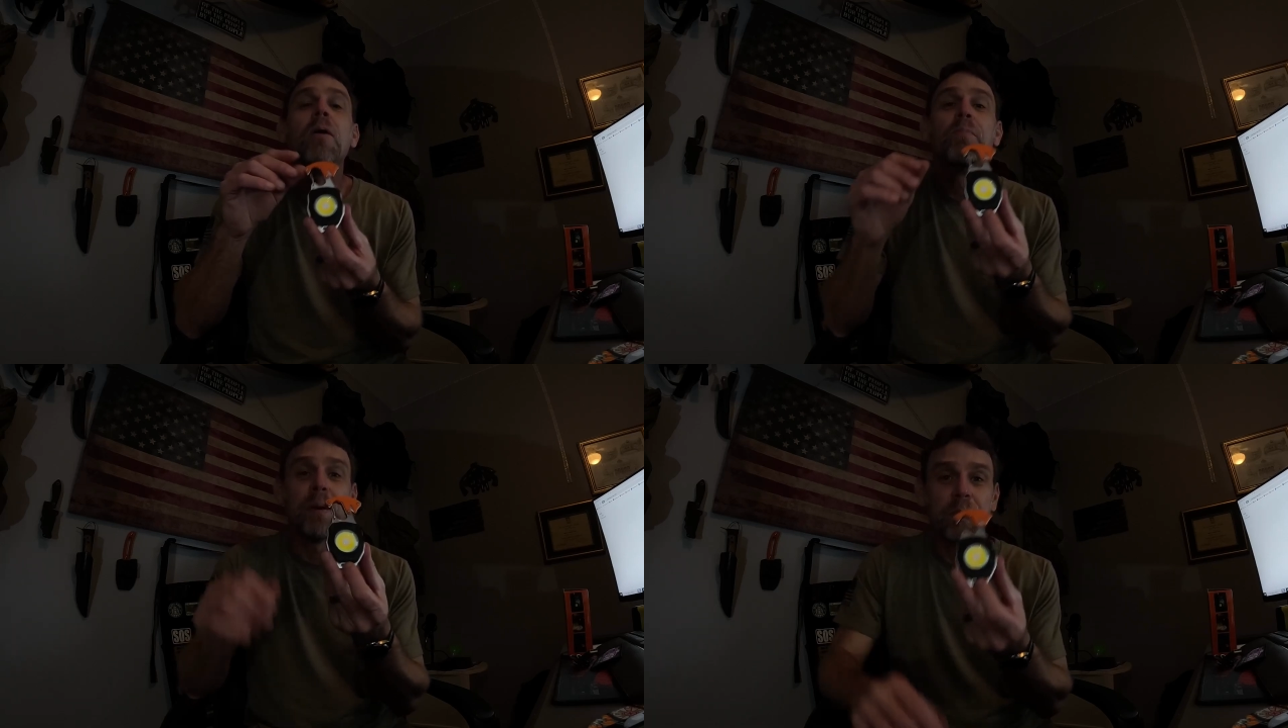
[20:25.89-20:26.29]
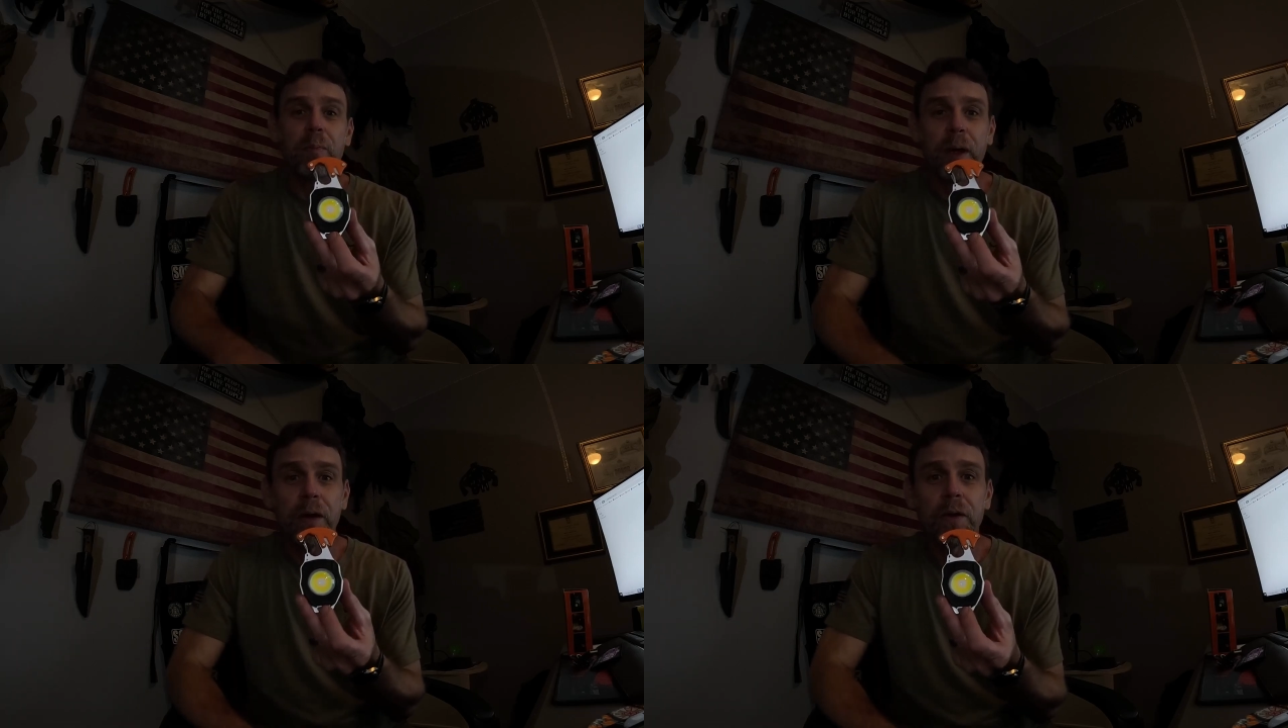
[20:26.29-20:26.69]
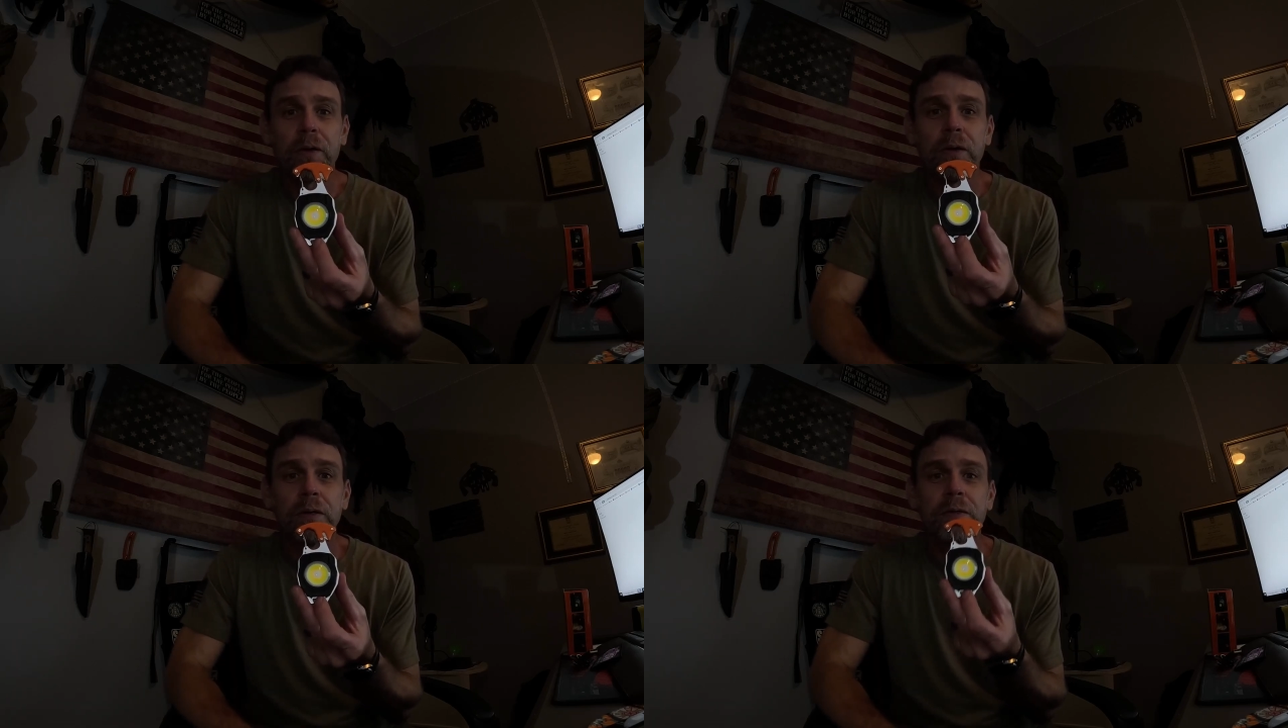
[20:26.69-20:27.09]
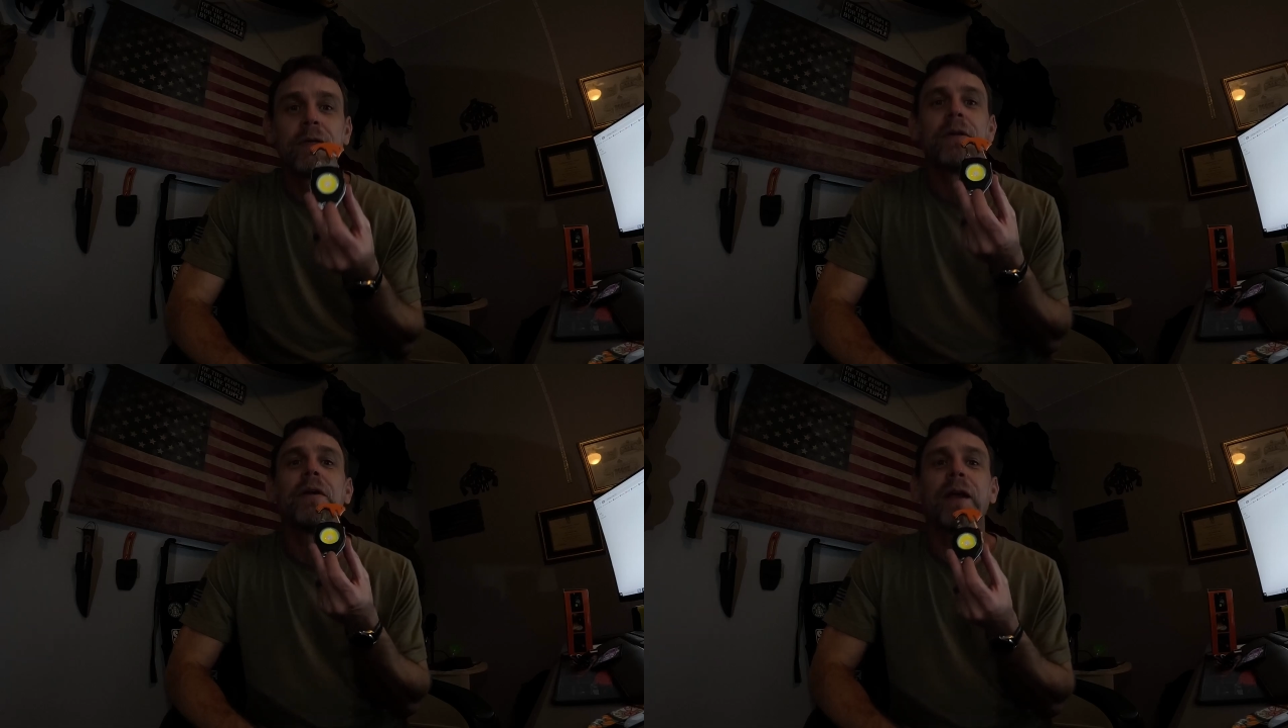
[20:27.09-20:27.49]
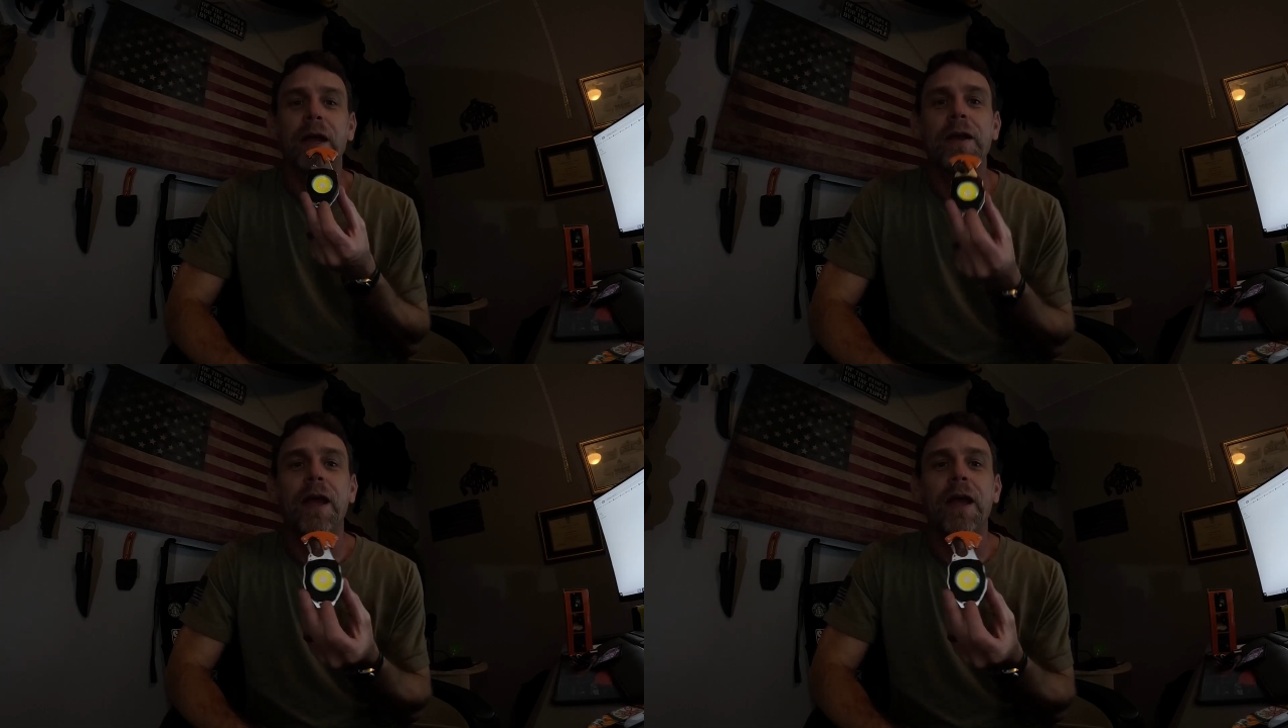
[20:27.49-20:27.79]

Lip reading: Be prepared and